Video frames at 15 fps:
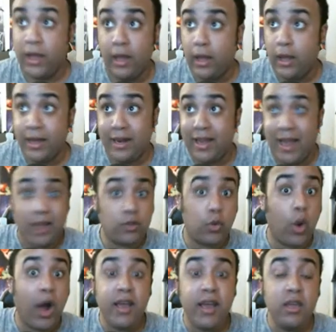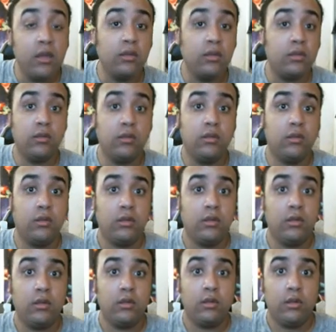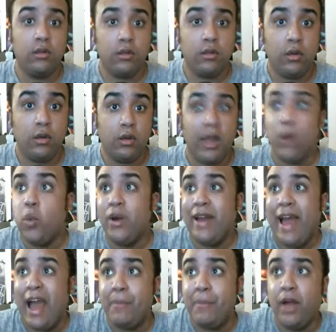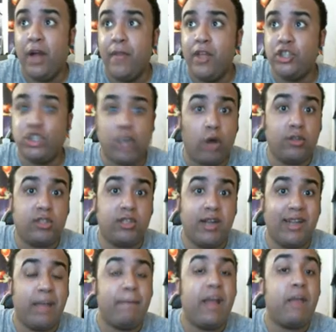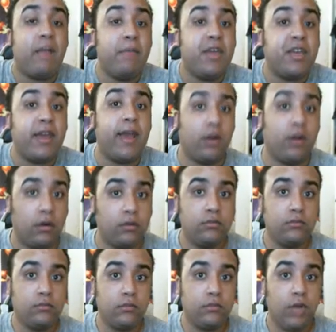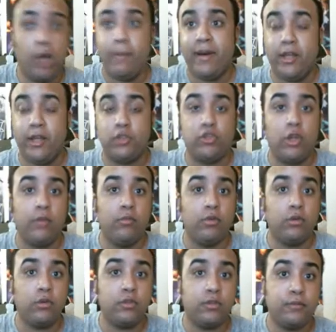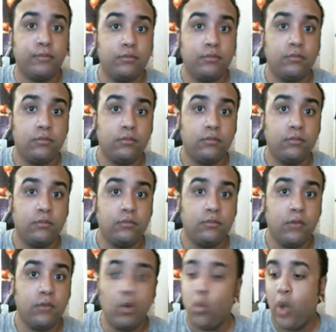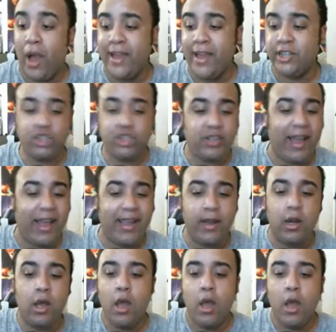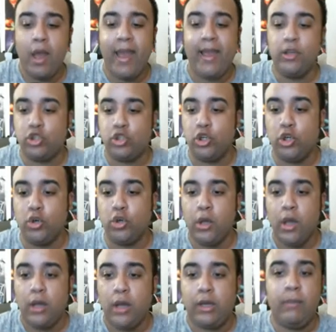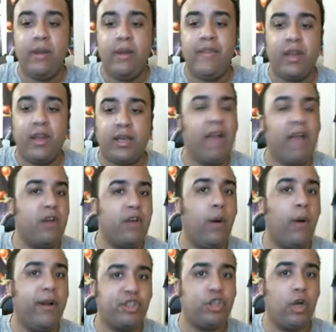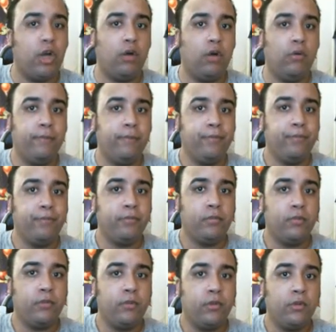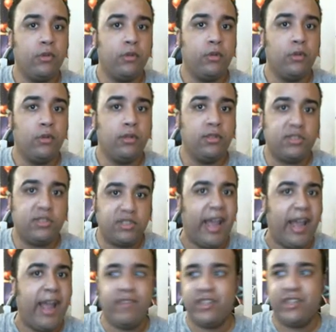Can I ask why? Like, what happened on the show tonight that made me care about Extreme Rules? Why is Shane and Drew coming into the Kevin Owens show saying the